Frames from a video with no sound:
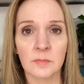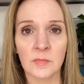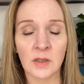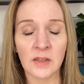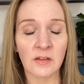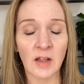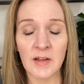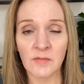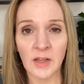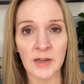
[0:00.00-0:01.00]

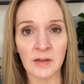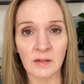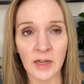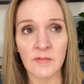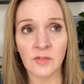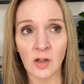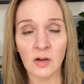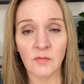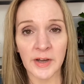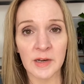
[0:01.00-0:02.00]
lifelong
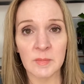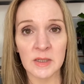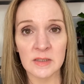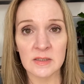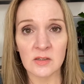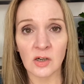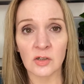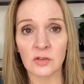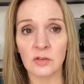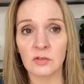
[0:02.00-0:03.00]
vitamins
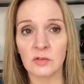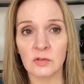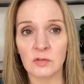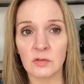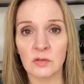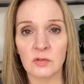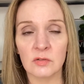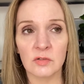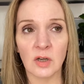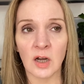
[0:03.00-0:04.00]
are.
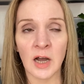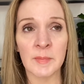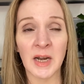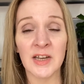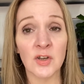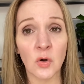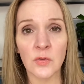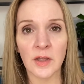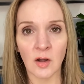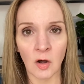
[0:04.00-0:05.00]
I mean, I know
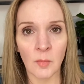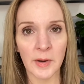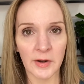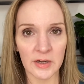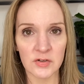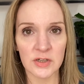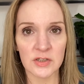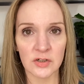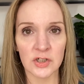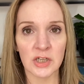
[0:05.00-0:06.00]
that all bariatric
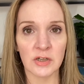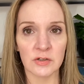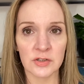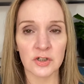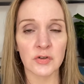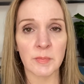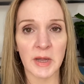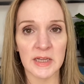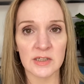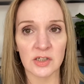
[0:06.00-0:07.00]
surgery
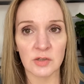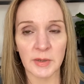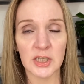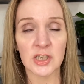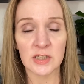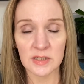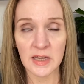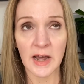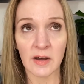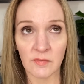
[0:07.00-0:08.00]
patients
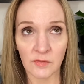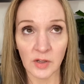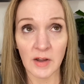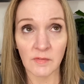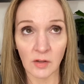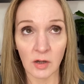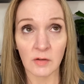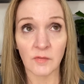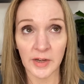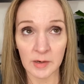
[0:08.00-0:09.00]
have lifelong
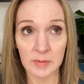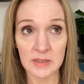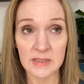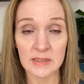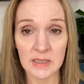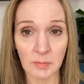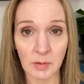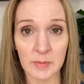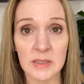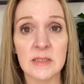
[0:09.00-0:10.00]
vitamins and
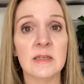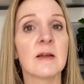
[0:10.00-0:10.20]
supplements,